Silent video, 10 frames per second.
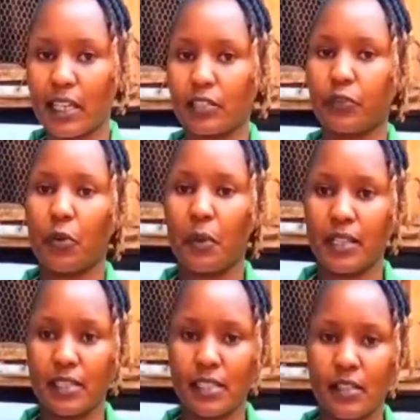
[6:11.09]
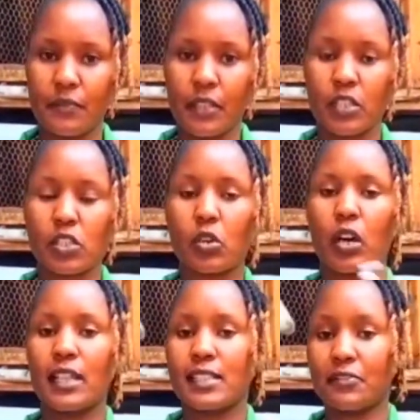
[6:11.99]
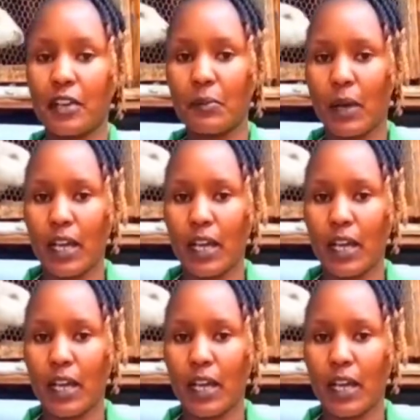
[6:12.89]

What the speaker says: at 4 months. So as a farmer,